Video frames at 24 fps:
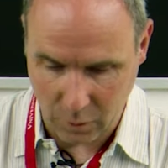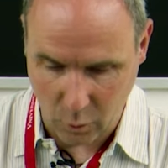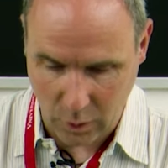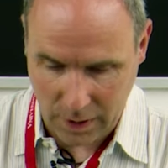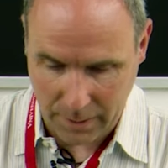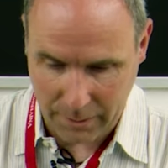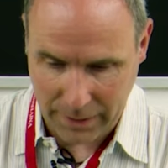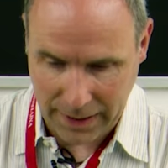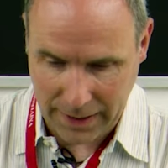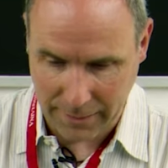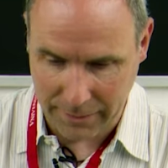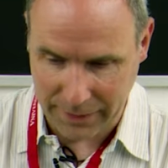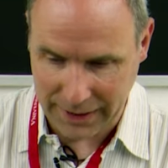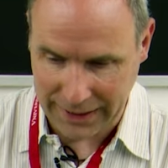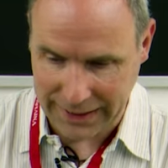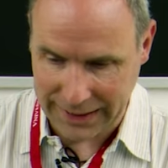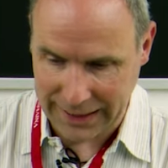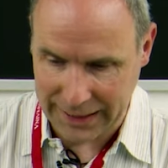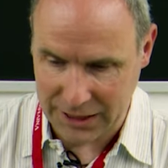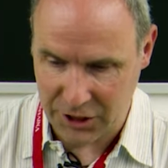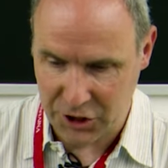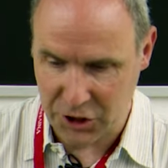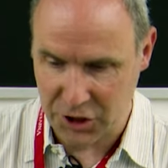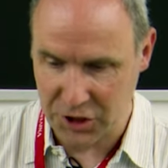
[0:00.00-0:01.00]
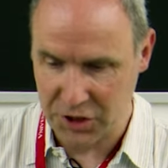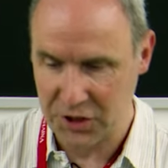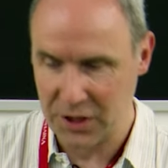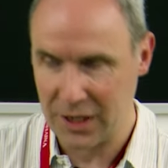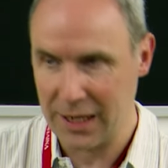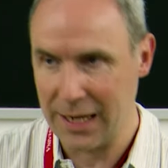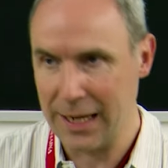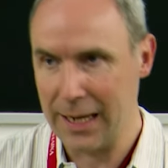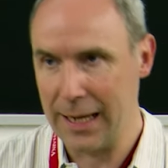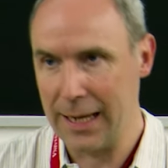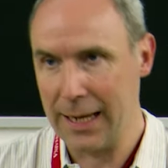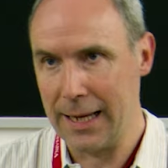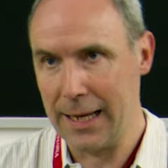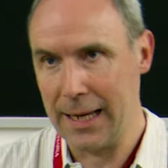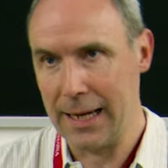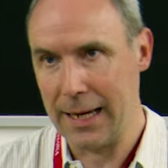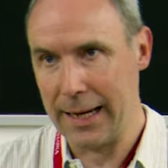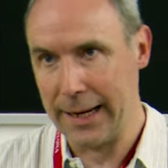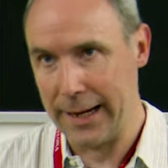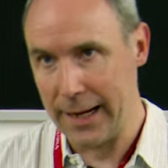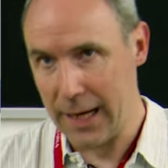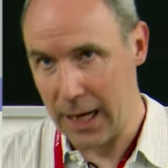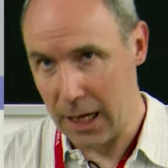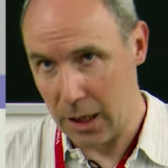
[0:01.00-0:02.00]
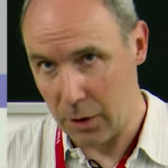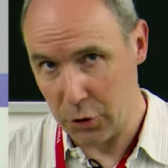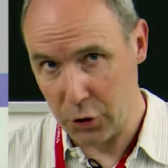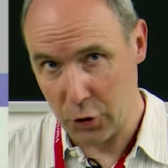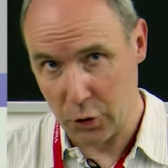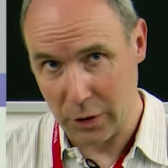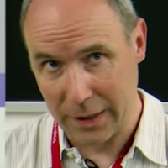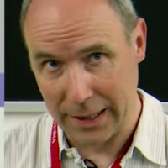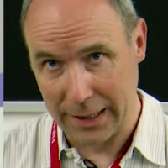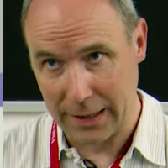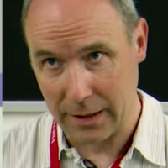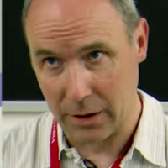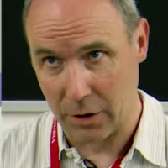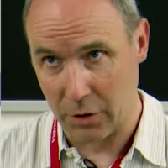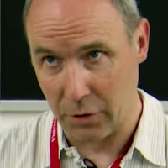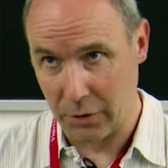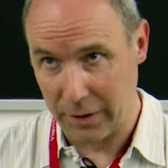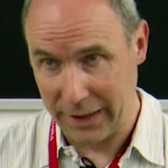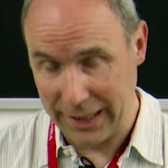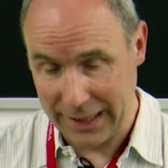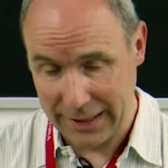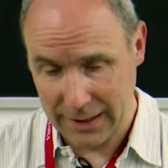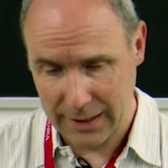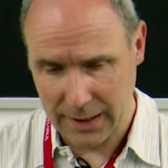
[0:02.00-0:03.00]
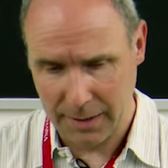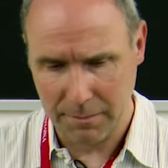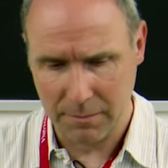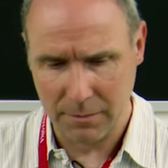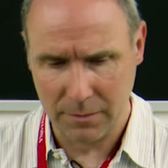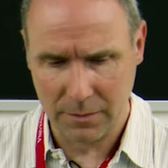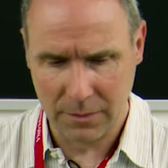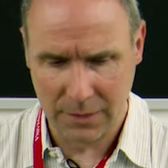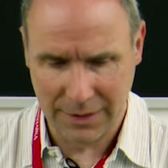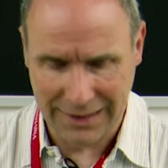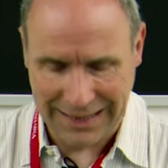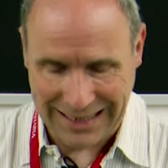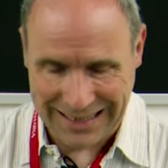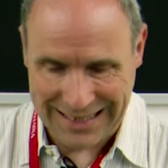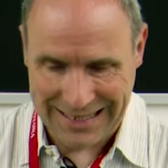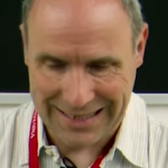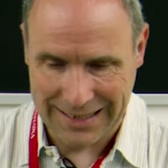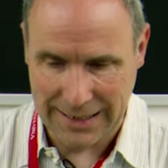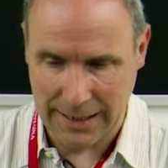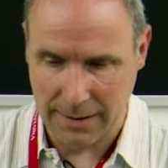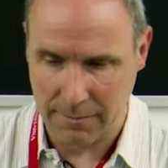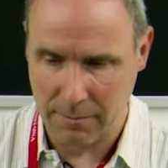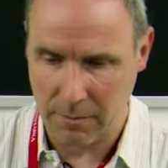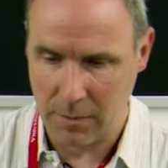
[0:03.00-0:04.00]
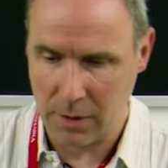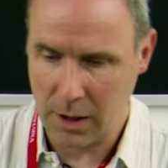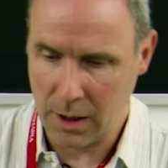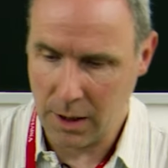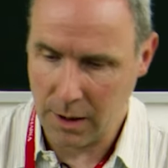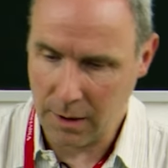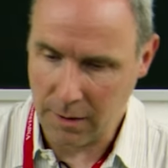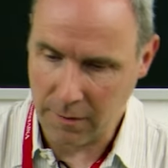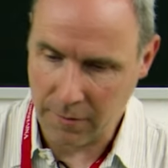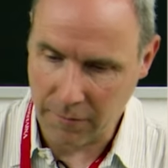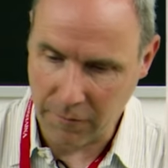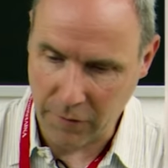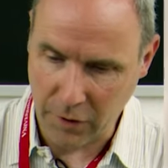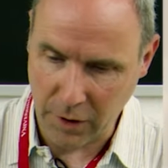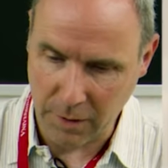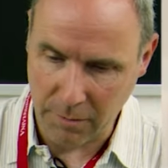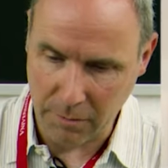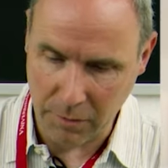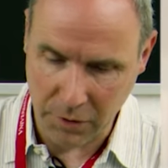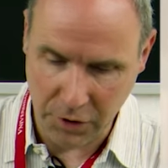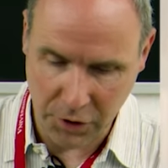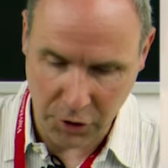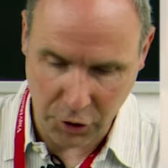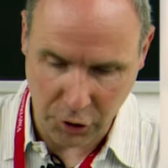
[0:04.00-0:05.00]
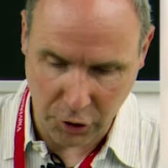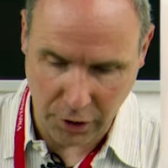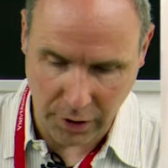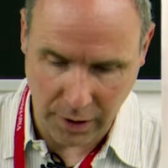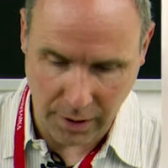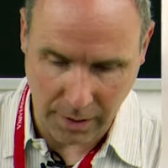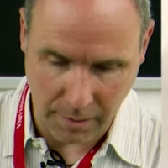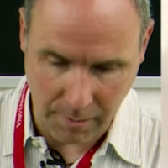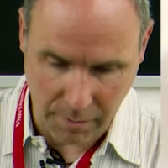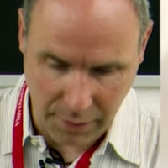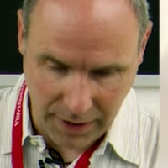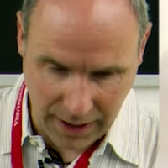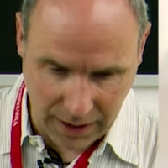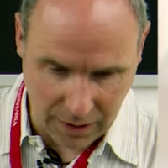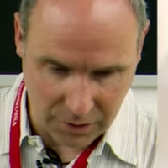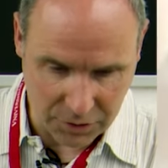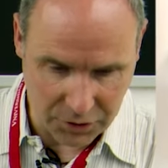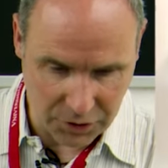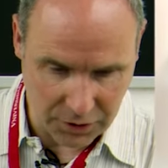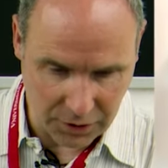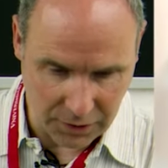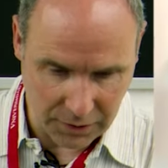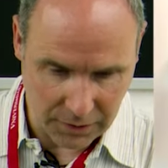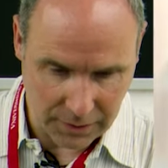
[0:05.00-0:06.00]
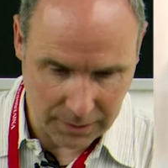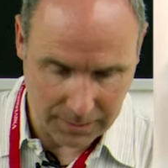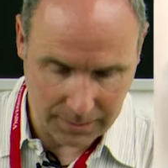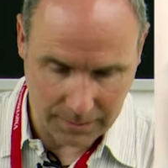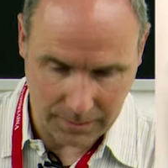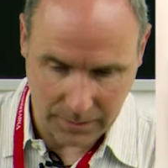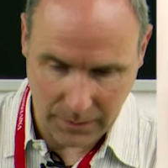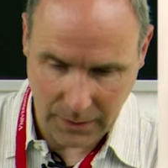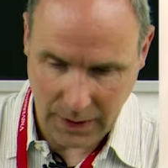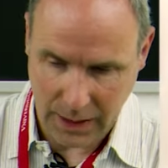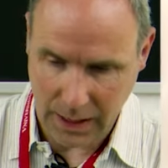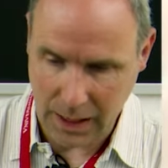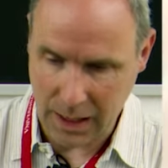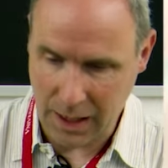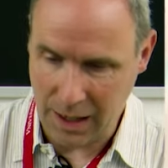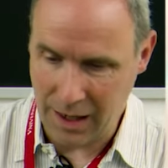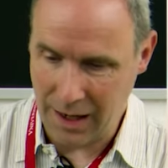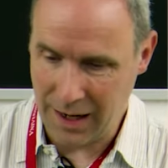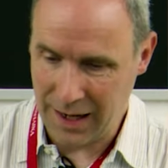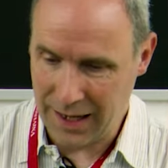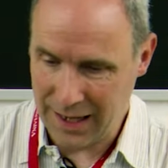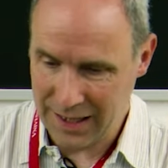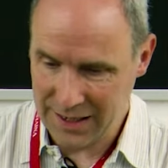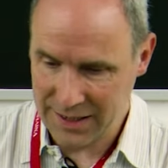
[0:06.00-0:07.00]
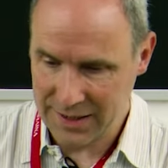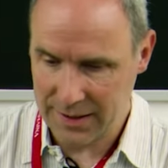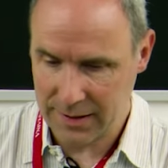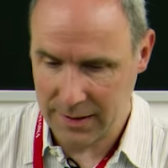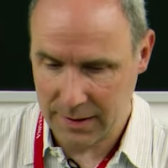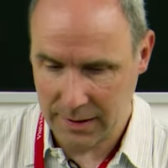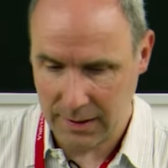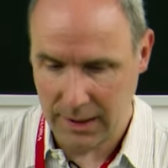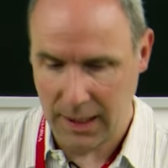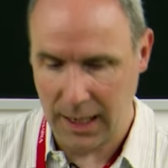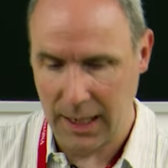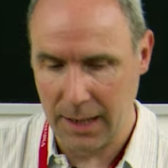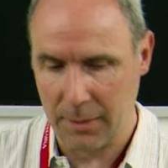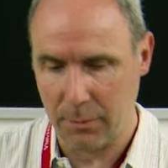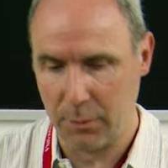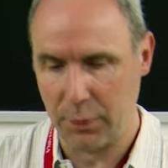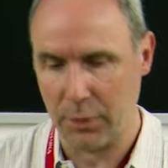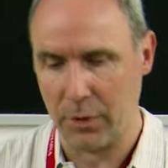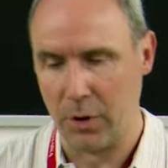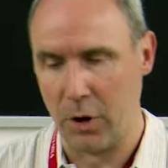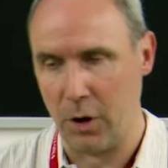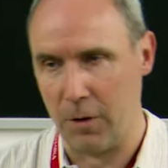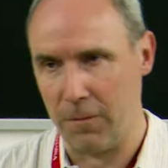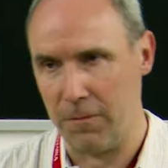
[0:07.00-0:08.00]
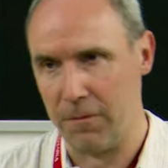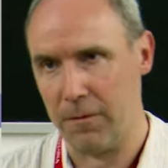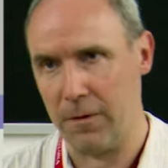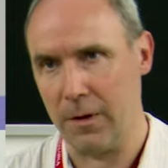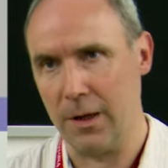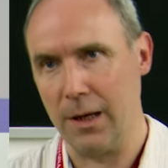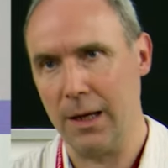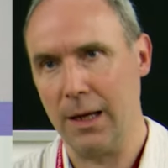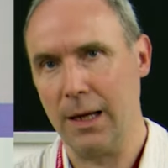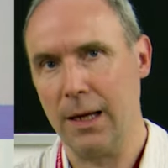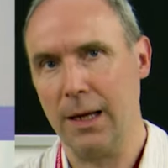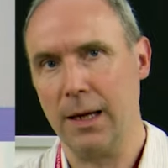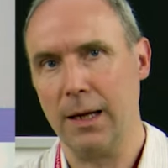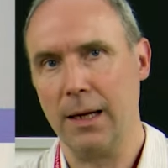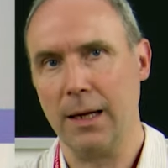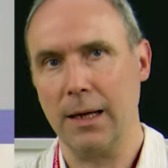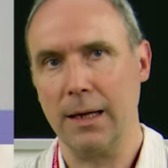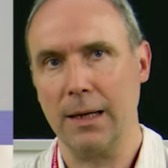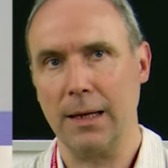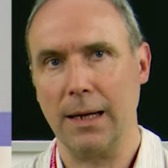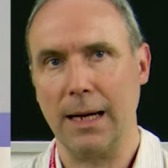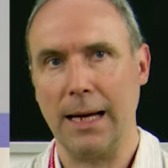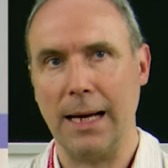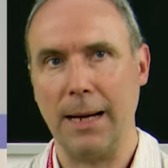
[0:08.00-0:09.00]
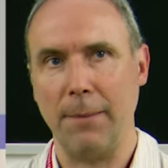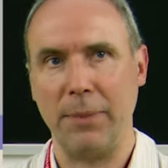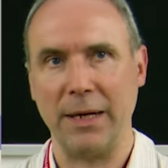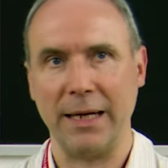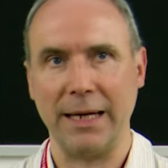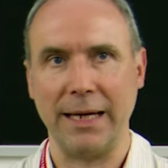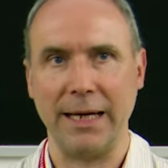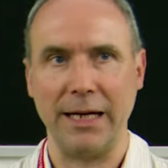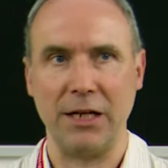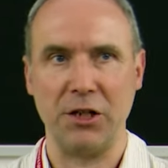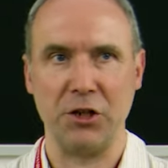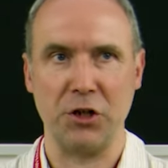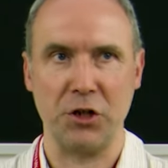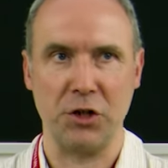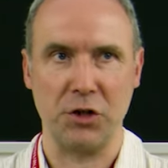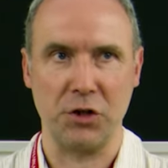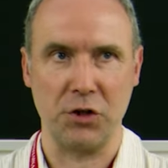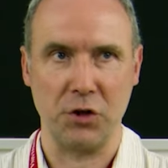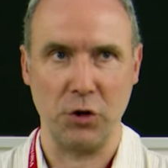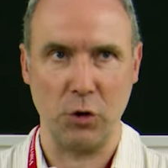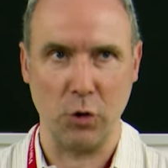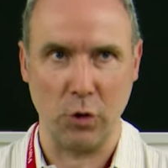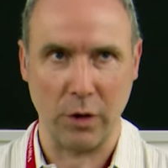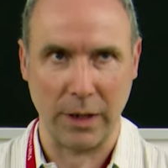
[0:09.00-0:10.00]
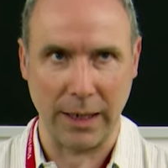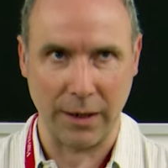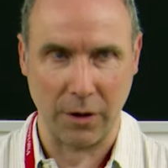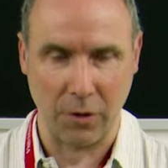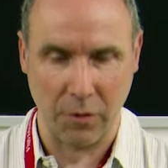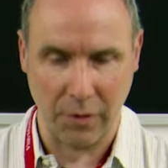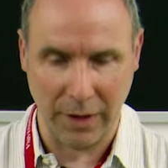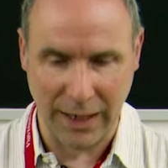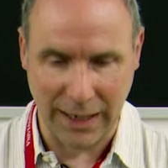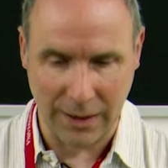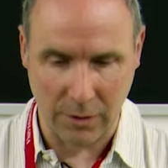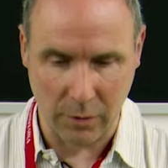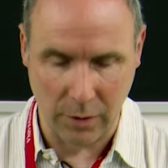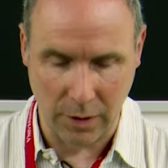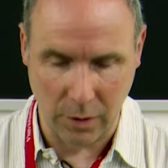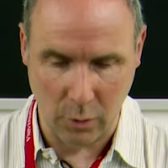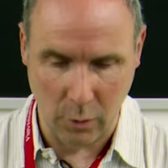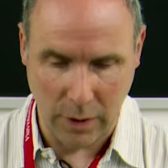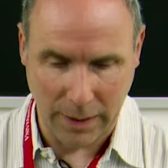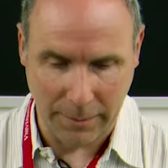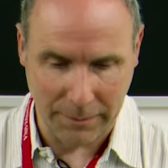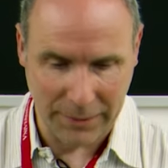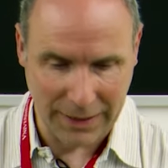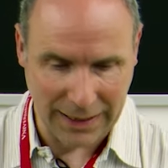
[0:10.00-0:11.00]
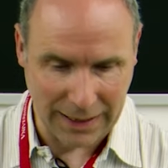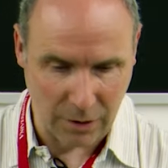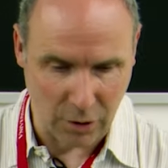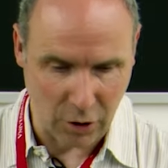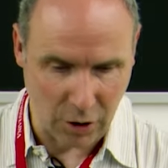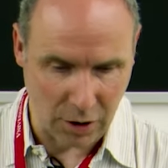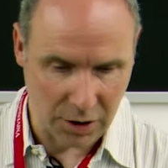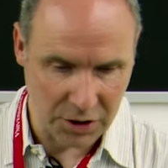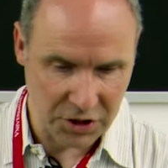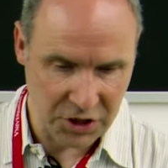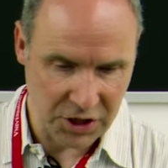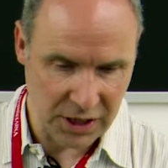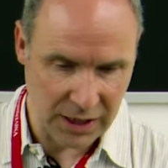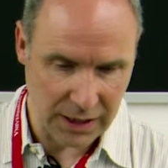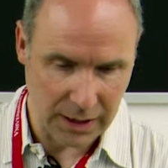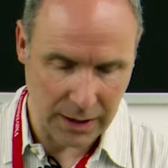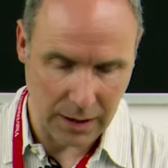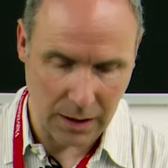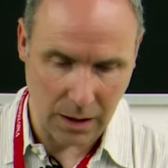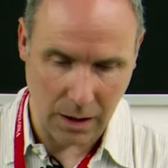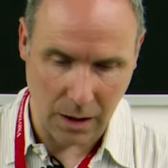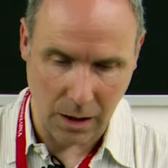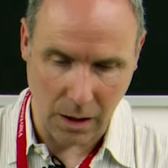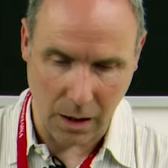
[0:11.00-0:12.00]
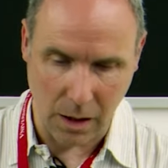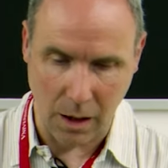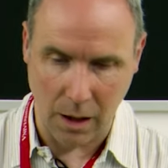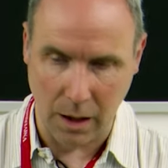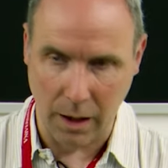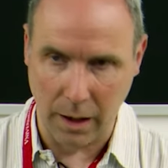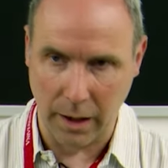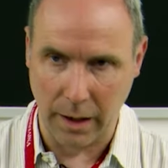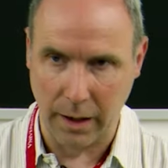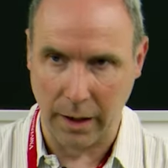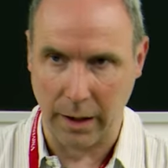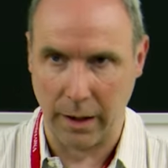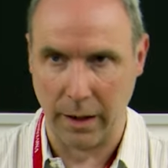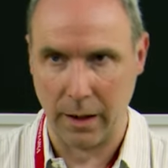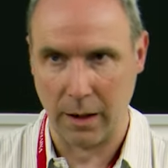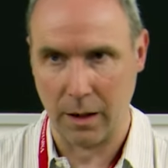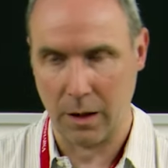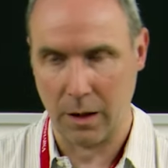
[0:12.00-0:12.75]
web applications and how you can create them, test them from your browser. A last type of applications you can create with web technology are